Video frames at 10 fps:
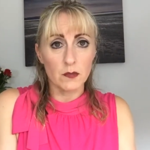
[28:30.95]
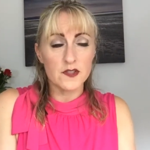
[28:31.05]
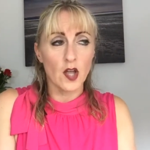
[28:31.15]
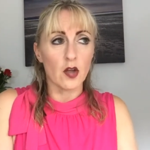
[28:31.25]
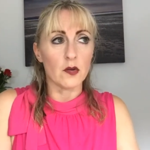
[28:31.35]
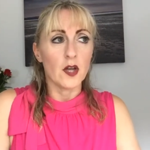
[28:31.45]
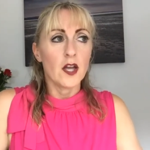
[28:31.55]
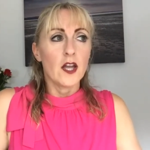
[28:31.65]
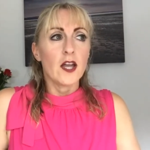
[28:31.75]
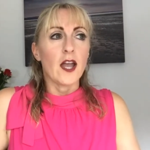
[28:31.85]
So
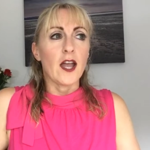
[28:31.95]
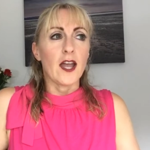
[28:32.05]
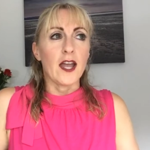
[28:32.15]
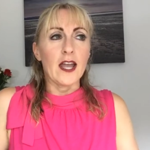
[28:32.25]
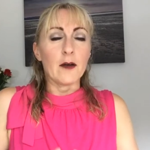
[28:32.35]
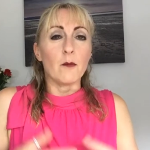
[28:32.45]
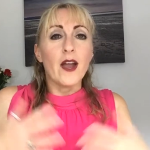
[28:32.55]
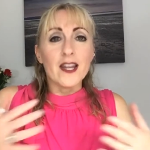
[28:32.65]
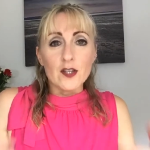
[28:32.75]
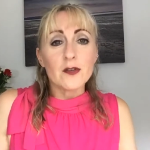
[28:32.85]

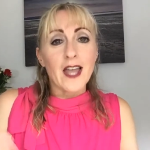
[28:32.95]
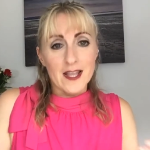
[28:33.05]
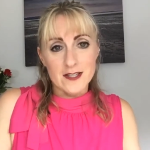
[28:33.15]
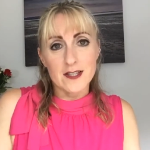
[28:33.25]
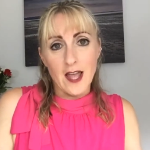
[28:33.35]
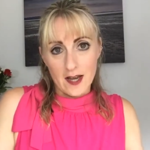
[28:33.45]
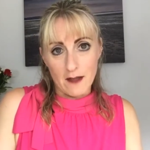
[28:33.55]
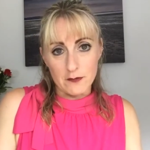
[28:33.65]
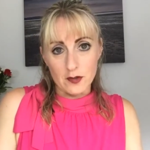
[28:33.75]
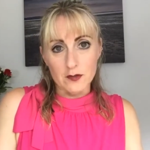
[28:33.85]
when you get to that
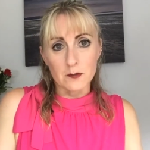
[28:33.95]
level,